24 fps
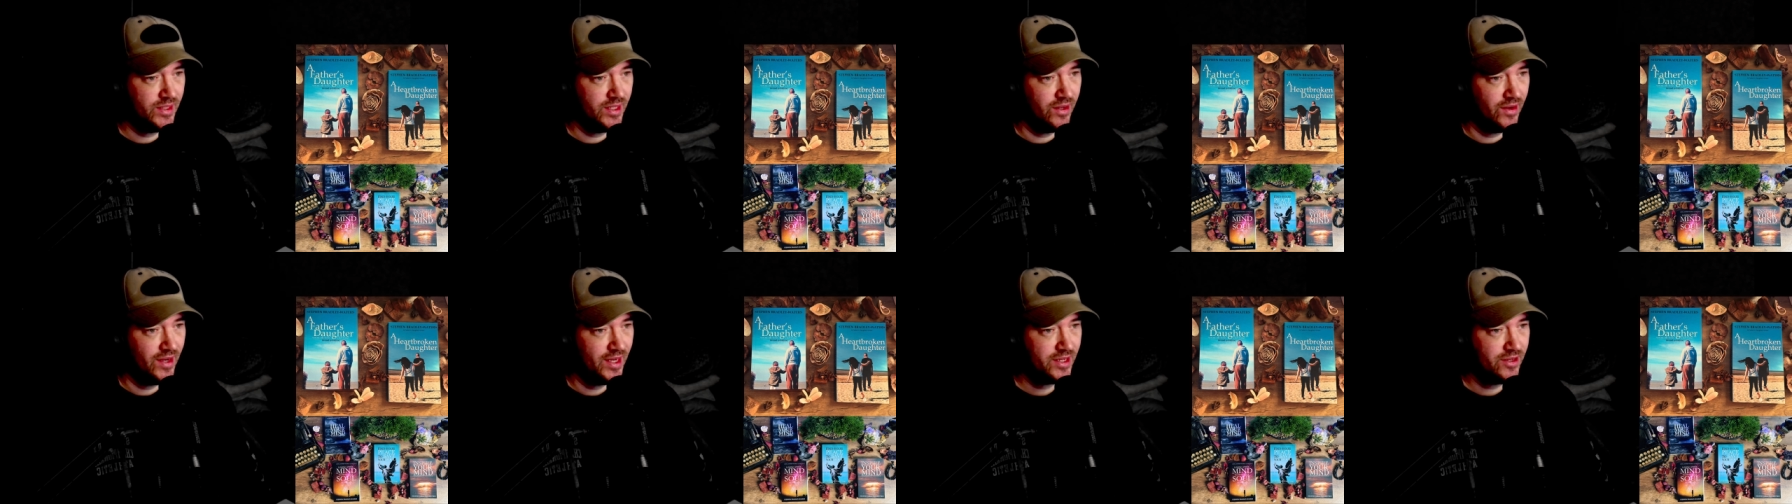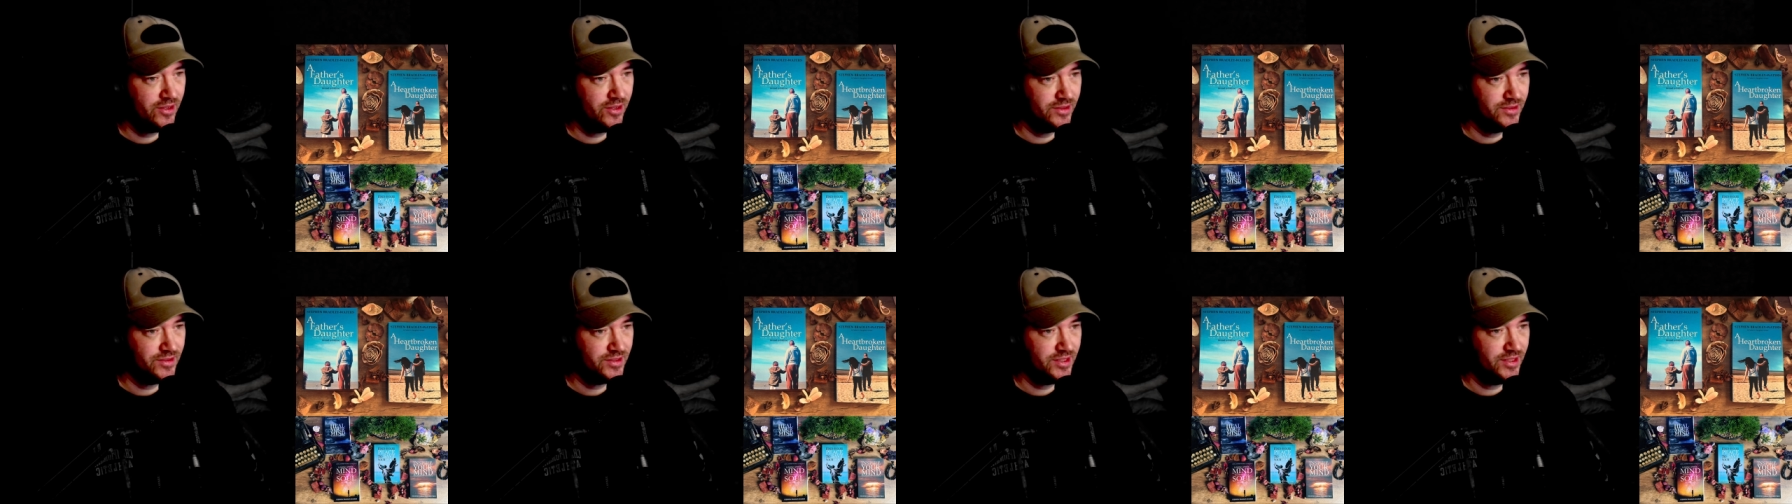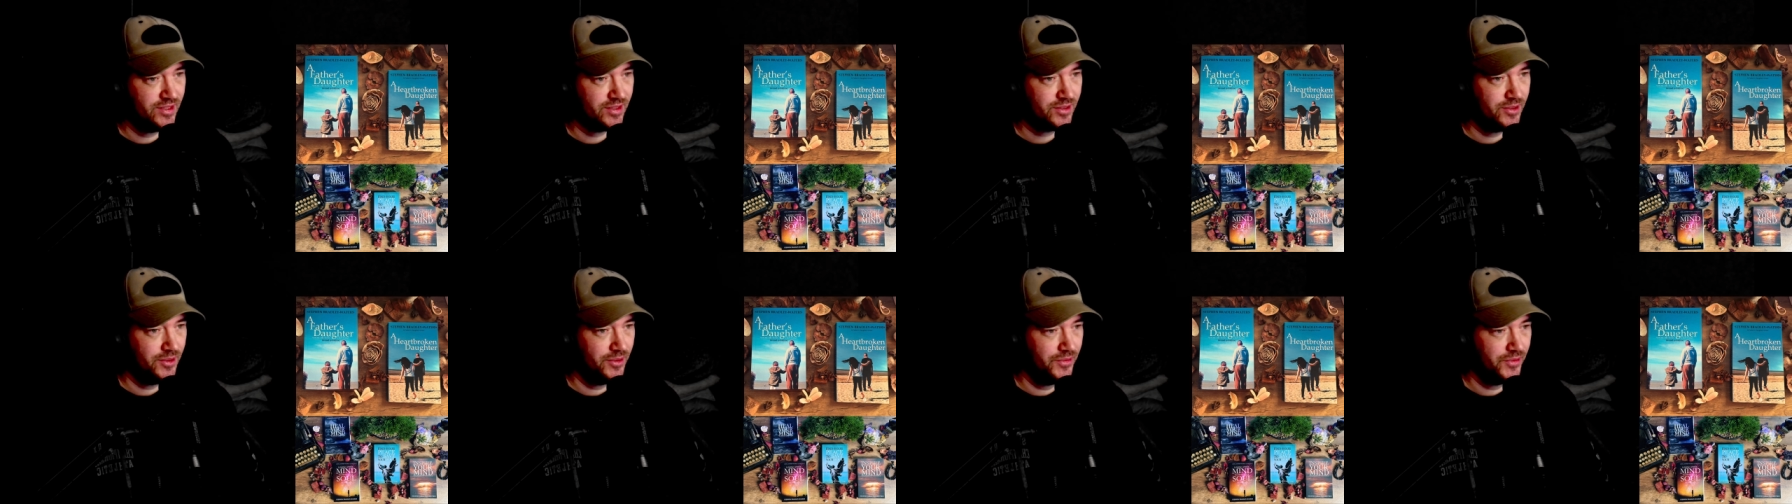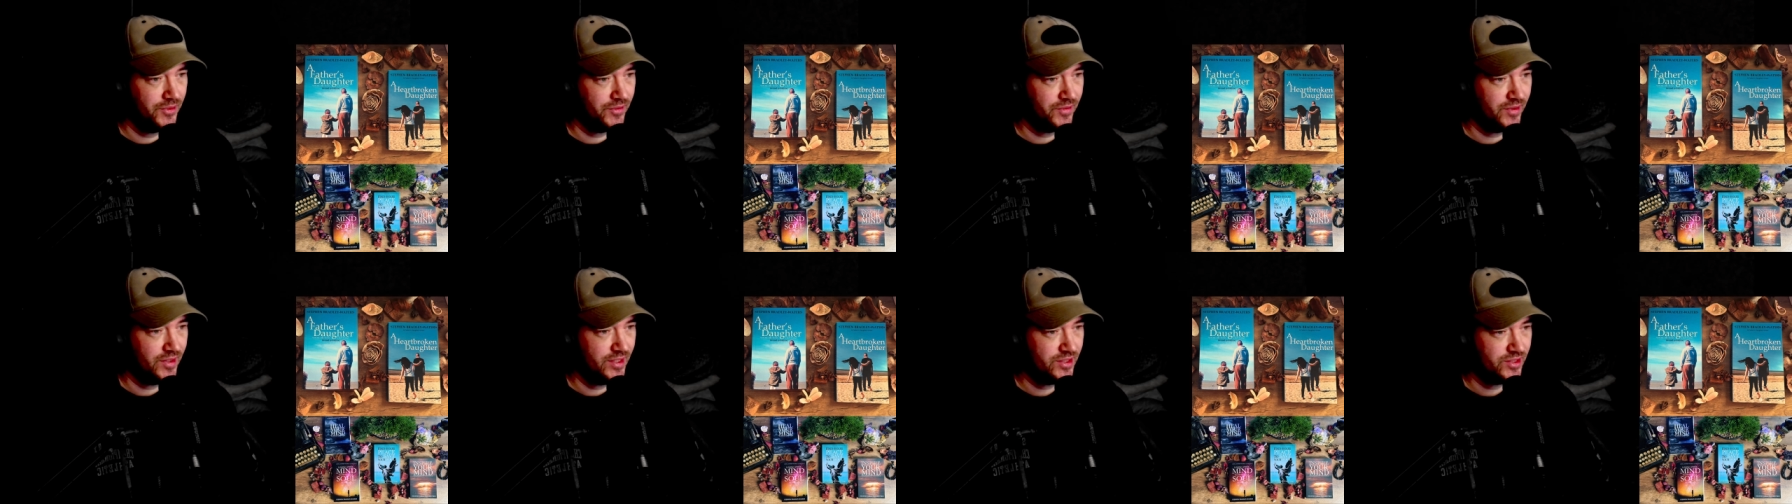the icons in the
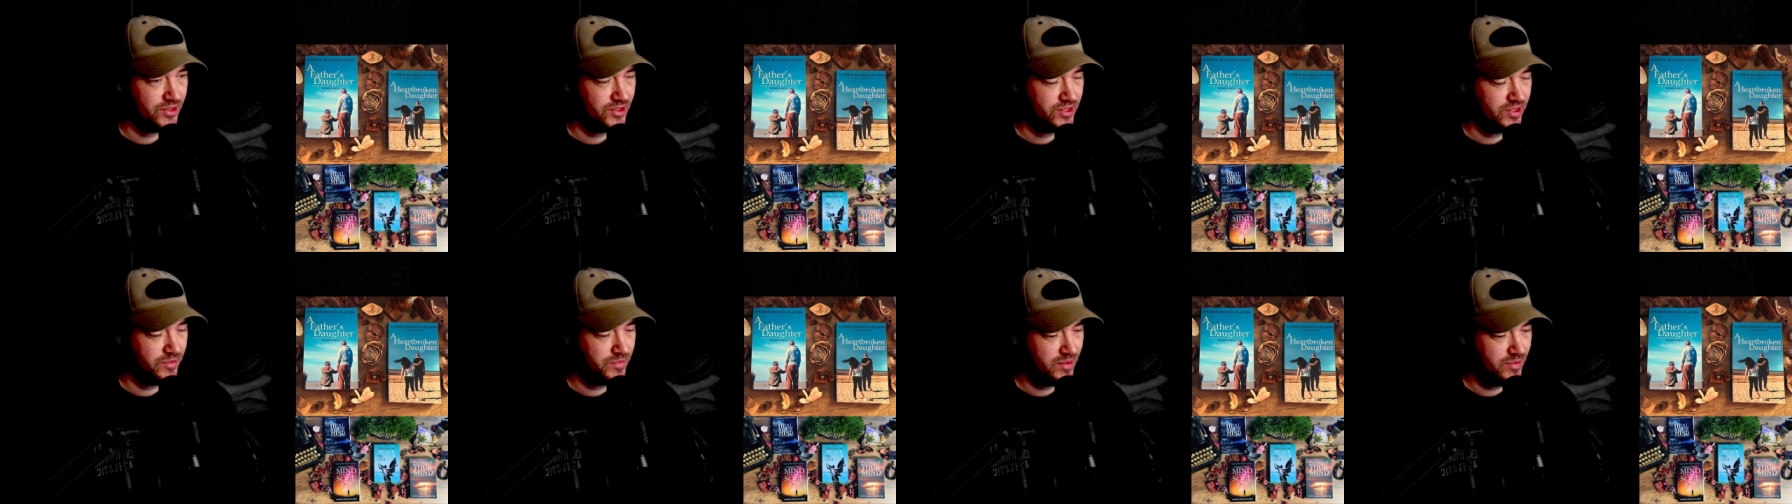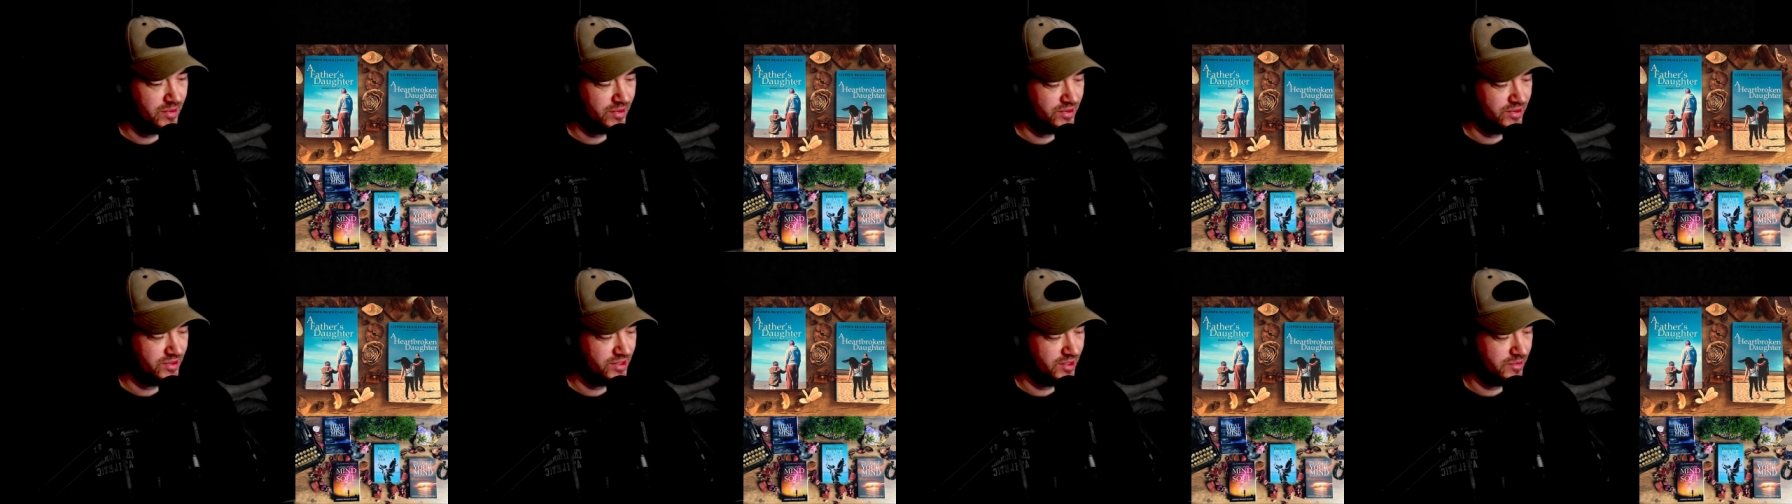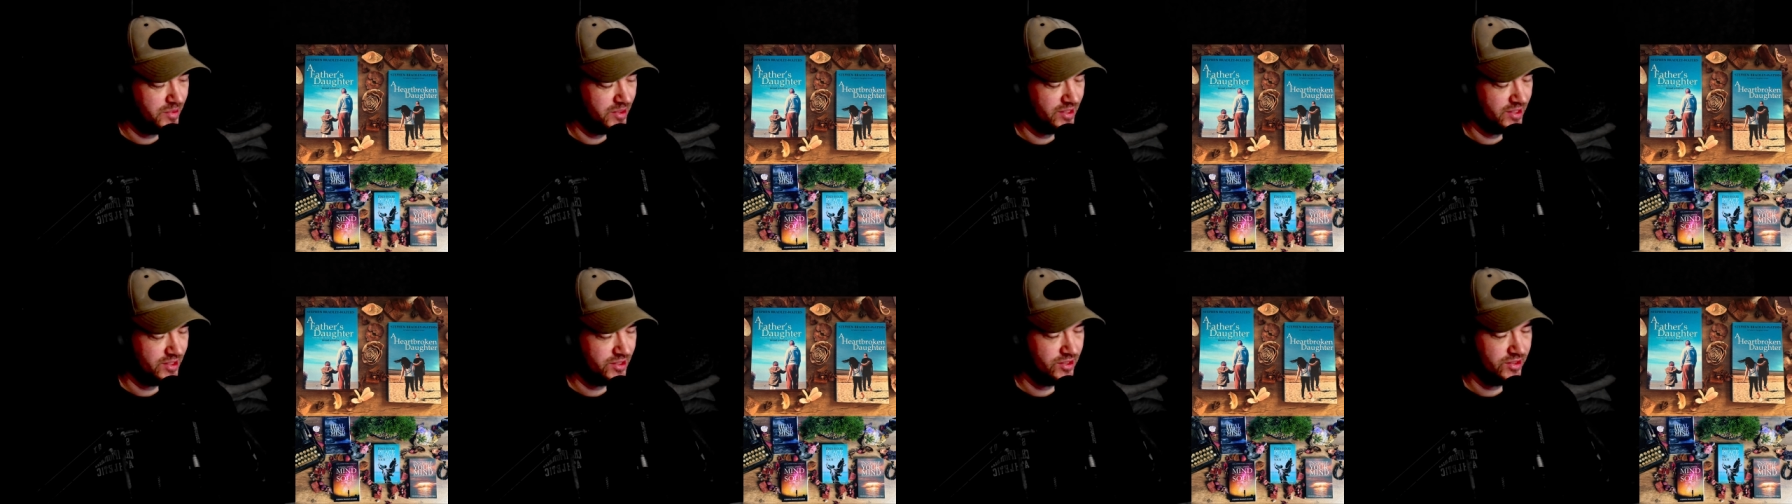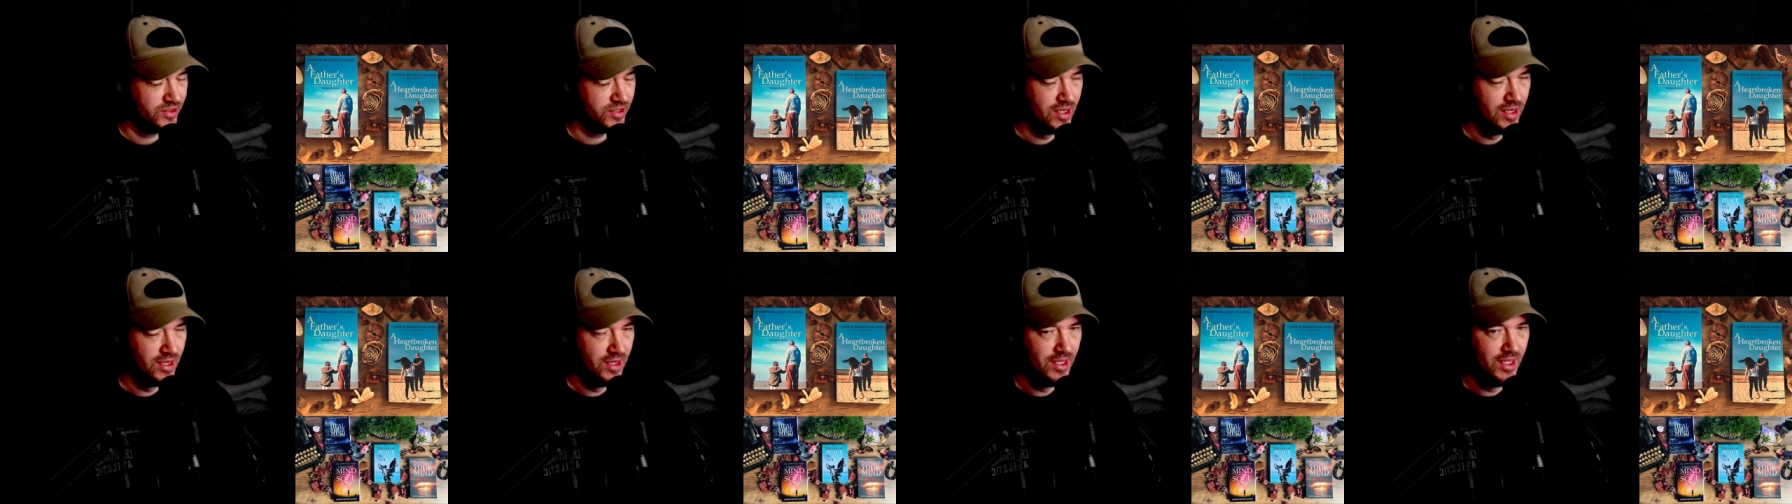corner really, just so people can see the
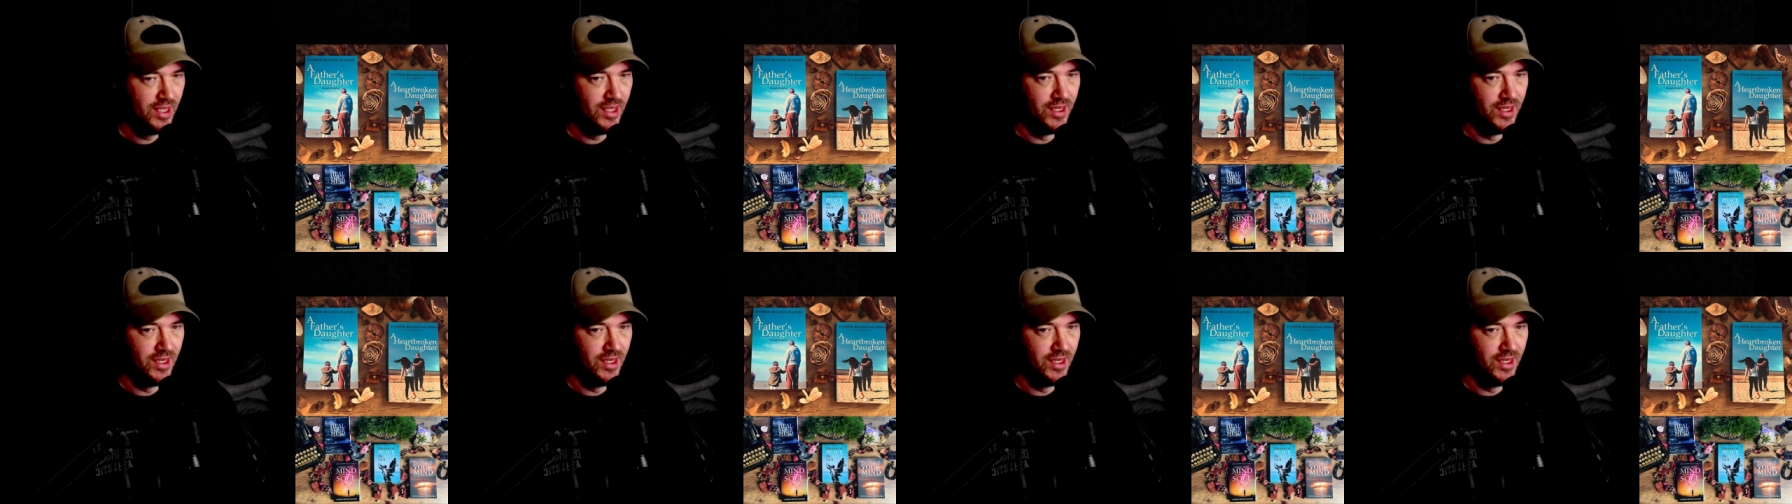pictures.